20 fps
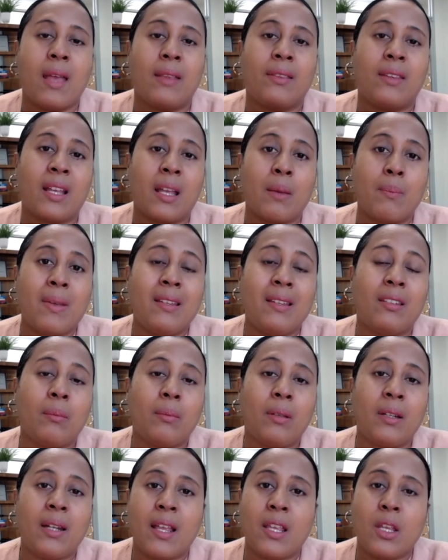That could be
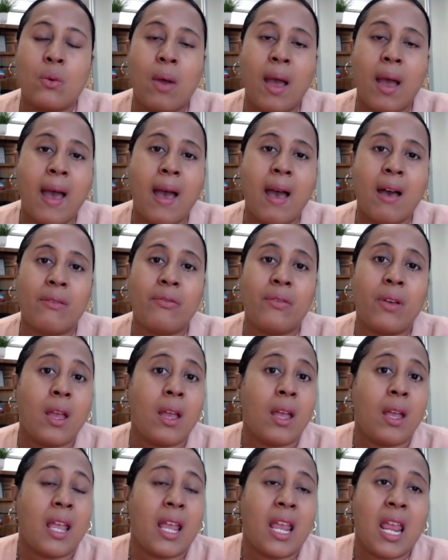something that you have
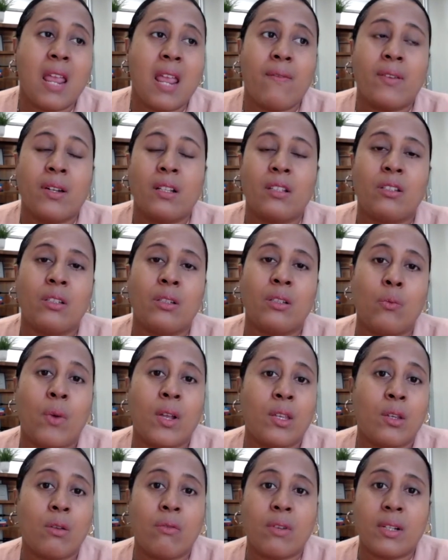even until
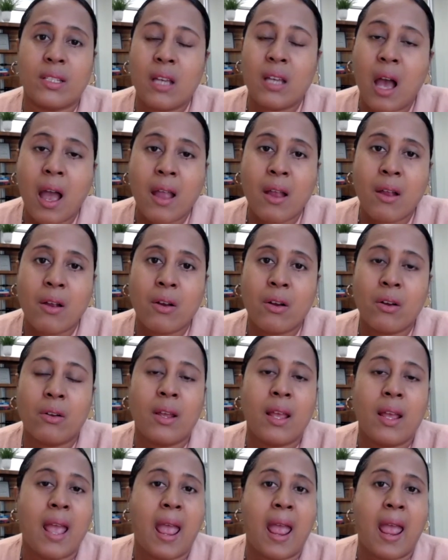when you retire
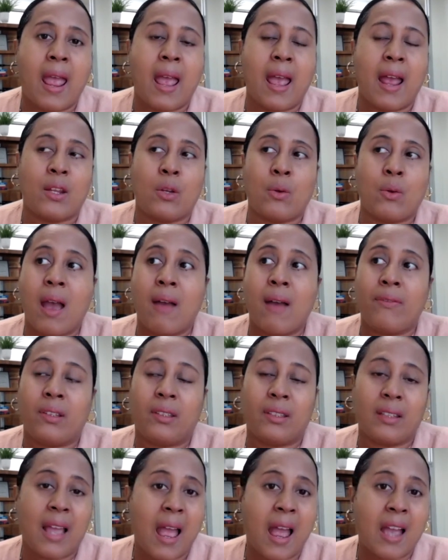and you have
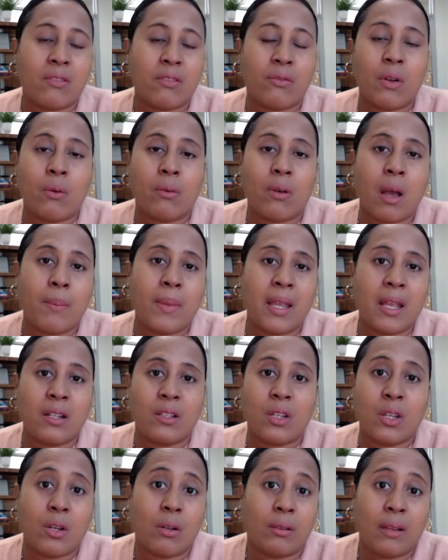this cash flow coming
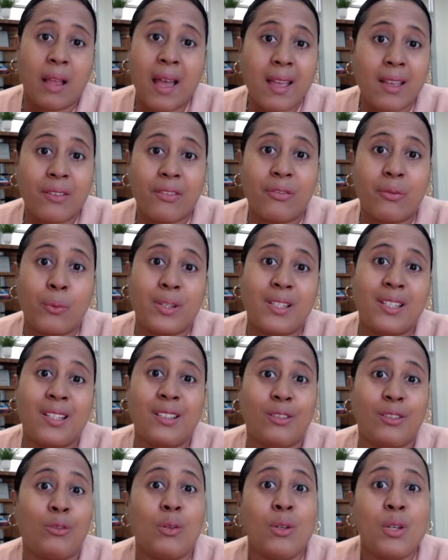into your life, which
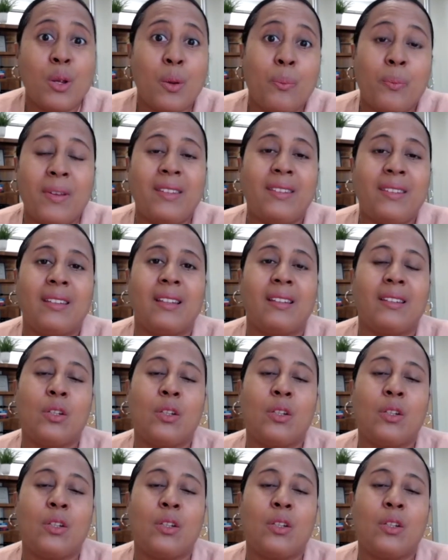is through your business.